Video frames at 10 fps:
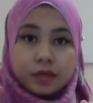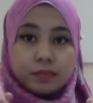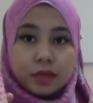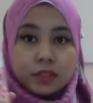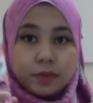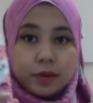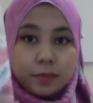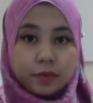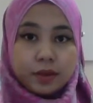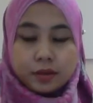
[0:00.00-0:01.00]
The must buy
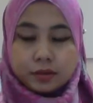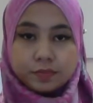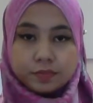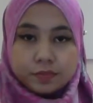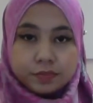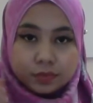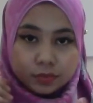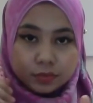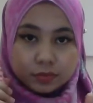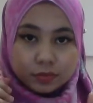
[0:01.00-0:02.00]
product.
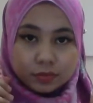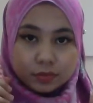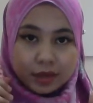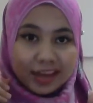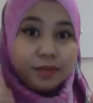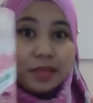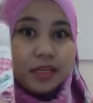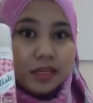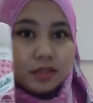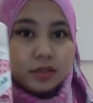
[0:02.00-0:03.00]
I
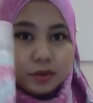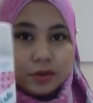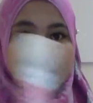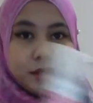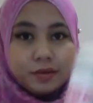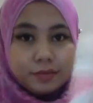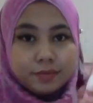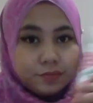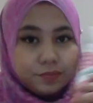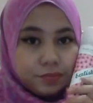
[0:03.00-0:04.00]
mean it, okay?
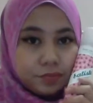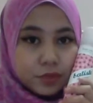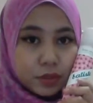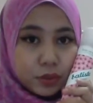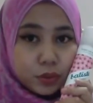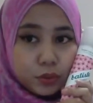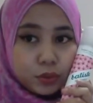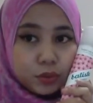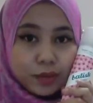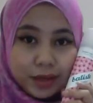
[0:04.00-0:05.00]
So,
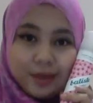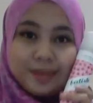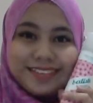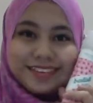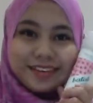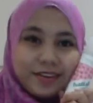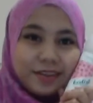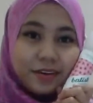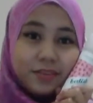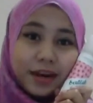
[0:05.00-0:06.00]
yeah.
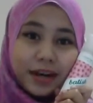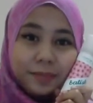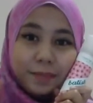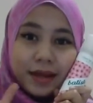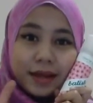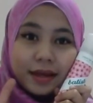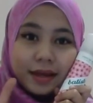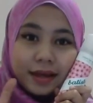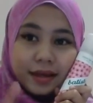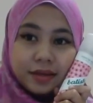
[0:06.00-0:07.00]
Alright,
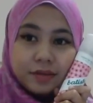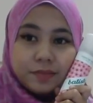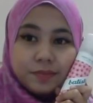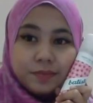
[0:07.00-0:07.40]
bye!